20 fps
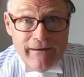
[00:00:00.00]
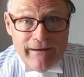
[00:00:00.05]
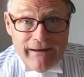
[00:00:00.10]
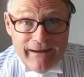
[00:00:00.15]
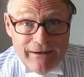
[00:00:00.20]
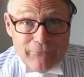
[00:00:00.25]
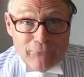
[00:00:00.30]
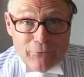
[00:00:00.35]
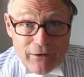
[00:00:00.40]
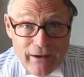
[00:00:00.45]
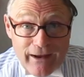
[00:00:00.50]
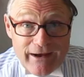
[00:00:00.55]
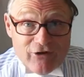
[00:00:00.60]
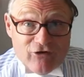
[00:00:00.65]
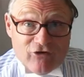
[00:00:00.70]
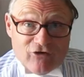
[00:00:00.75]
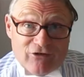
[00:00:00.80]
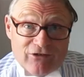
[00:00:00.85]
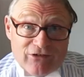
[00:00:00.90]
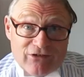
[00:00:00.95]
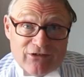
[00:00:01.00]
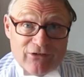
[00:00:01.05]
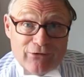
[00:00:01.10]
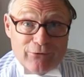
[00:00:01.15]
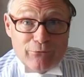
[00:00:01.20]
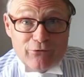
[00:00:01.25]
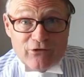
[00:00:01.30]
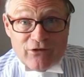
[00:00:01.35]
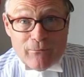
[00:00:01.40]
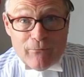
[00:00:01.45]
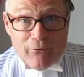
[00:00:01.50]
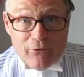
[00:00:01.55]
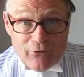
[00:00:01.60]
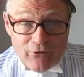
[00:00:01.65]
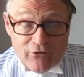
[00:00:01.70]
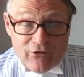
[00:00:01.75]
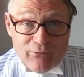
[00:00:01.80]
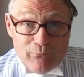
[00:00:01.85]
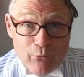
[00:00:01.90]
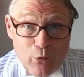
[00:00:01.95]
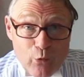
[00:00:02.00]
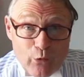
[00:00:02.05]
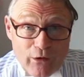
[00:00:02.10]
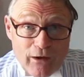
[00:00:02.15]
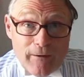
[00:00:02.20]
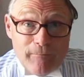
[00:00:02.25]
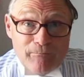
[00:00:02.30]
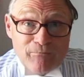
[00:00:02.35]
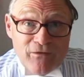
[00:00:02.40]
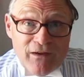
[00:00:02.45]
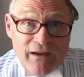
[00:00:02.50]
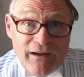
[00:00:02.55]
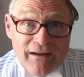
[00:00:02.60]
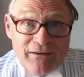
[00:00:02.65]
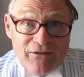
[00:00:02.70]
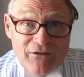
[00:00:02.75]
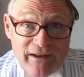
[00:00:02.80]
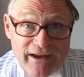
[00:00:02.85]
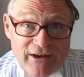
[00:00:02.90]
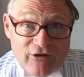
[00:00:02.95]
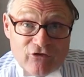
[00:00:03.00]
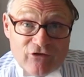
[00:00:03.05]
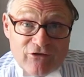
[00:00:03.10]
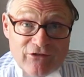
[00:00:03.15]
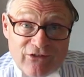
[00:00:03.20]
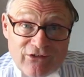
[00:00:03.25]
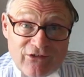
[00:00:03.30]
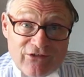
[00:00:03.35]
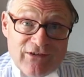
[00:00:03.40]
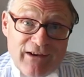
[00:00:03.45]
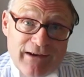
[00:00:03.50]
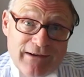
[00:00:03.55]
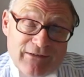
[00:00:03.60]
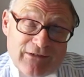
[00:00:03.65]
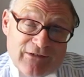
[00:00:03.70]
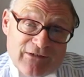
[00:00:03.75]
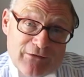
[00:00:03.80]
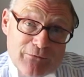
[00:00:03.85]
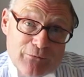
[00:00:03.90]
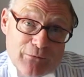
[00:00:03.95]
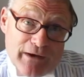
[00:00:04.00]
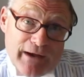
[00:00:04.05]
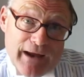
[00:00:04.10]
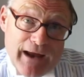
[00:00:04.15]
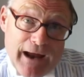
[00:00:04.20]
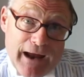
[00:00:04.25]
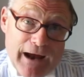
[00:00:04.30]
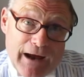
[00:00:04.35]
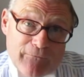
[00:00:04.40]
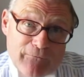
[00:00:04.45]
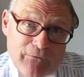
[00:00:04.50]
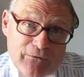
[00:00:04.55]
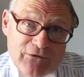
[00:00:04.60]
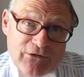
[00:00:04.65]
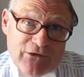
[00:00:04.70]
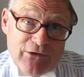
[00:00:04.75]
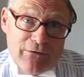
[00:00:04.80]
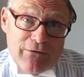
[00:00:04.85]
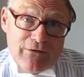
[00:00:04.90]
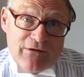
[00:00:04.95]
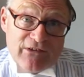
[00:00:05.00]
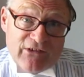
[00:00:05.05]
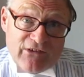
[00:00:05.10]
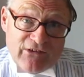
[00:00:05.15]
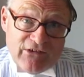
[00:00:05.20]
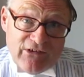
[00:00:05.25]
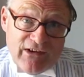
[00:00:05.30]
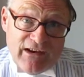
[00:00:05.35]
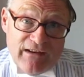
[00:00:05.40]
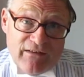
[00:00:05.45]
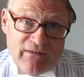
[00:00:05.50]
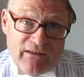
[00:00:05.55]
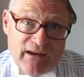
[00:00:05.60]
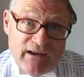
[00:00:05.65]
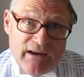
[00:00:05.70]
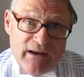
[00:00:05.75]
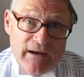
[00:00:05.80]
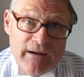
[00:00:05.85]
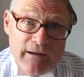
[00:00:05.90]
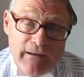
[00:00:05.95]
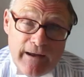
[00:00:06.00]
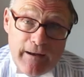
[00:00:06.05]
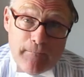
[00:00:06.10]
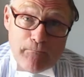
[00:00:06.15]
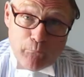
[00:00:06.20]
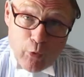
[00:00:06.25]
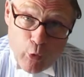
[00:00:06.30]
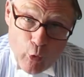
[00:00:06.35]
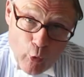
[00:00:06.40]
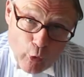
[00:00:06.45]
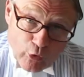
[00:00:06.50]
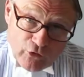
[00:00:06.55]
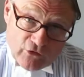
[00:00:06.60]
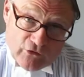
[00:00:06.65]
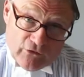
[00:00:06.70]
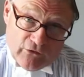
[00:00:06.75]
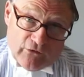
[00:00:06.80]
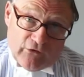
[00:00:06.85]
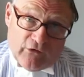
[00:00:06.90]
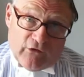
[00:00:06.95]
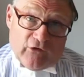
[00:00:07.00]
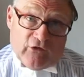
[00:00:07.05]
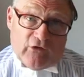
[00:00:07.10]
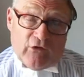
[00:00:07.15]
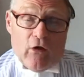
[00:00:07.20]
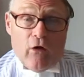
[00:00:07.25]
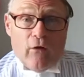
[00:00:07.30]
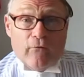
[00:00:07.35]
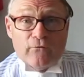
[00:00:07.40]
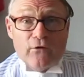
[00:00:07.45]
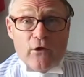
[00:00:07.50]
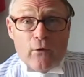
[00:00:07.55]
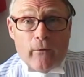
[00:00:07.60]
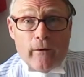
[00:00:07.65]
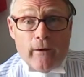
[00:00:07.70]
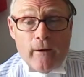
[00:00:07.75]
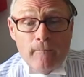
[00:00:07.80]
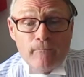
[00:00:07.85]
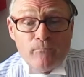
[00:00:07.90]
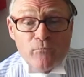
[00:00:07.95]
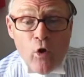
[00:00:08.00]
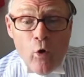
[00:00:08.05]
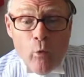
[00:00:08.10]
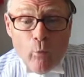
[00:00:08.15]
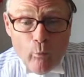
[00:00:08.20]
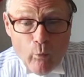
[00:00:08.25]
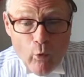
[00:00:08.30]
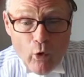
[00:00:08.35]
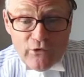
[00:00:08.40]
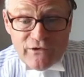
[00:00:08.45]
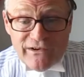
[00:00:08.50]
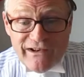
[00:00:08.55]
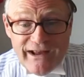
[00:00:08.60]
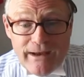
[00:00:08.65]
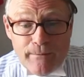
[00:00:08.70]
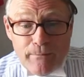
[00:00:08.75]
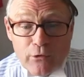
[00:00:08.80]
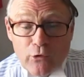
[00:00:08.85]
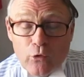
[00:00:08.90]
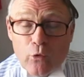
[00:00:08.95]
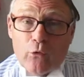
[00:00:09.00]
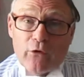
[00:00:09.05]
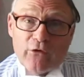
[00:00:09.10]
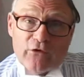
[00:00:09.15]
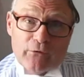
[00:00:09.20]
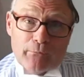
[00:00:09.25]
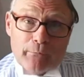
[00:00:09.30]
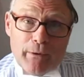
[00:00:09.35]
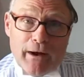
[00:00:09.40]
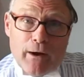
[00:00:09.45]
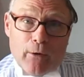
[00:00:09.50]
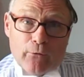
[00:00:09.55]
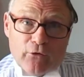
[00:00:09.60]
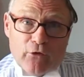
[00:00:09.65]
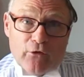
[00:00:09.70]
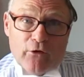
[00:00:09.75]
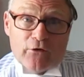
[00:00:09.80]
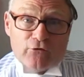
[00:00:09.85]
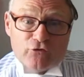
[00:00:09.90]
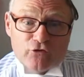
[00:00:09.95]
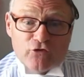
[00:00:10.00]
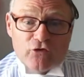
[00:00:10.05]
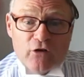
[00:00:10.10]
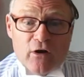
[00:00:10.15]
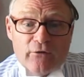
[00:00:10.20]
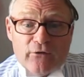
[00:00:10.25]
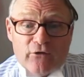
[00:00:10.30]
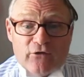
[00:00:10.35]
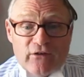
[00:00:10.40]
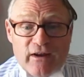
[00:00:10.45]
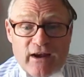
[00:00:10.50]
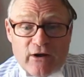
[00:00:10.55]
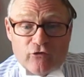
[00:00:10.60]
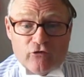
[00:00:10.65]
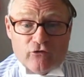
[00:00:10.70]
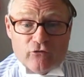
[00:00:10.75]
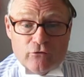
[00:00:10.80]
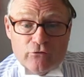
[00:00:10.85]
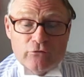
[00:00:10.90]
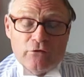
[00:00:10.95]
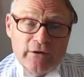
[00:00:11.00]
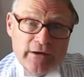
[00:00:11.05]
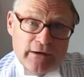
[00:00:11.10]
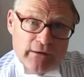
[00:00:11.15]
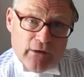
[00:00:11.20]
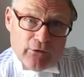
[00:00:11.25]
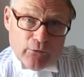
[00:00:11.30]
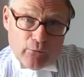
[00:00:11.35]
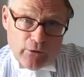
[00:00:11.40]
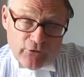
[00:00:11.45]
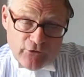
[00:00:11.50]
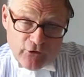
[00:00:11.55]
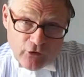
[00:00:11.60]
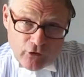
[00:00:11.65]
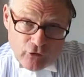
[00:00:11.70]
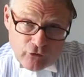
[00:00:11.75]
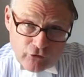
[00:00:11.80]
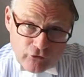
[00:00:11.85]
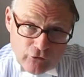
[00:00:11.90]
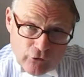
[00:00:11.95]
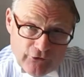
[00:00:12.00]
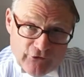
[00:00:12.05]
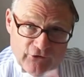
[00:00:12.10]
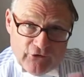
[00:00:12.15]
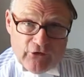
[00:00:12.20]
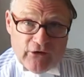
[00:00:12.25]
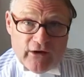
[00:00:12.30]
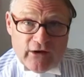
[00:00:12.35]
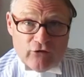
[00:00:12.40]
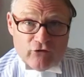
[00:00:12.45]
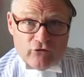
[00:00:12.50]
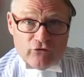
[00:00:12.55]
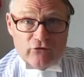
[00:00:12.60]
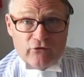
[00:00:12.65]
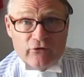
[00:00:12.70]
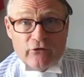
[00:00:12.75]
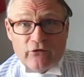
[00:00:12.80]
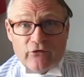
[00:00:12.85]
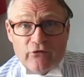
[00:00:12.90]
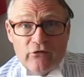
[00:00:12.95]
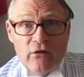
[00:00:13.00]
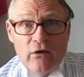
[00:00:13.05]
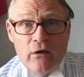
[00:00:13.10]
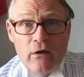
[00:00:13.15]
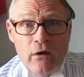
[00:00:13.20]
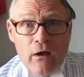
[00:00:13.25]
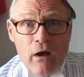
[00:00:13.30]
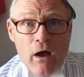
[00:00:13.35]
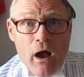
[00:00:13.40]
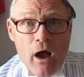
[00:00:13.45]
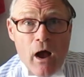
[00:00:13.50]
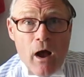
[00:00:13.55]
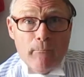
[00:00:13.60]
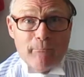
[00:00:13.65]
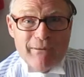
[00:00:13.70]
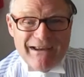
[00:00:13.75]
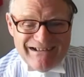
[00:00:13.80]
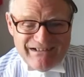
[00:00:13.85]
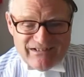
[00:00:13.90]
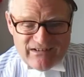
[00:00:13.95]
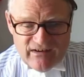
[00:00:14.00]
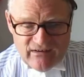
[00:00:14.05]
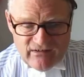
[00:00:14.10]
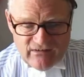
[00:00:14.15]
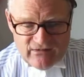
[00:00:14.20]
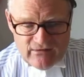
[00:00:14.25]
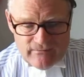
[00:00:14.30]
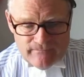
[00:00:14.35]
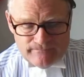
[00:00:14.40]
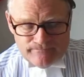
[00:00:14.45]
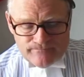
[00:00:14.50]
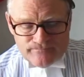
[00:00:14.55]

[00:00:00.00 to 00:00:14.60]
in relation to some of the smaller nation states that we have. So you can see the importance of knowing what labour law is about on a transnational, in other words, across the nations basis.